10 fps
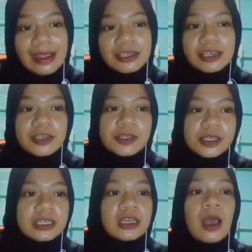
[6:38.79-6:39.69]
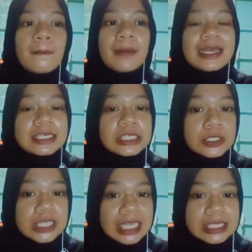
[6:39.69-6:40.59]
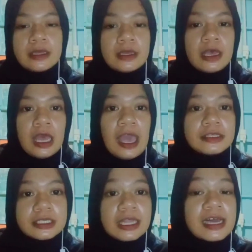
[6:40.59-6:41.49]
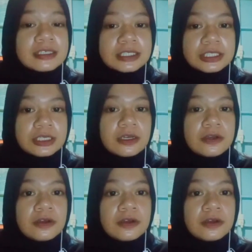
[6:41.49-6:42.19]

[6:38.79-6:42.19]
engaging by the students. And the last,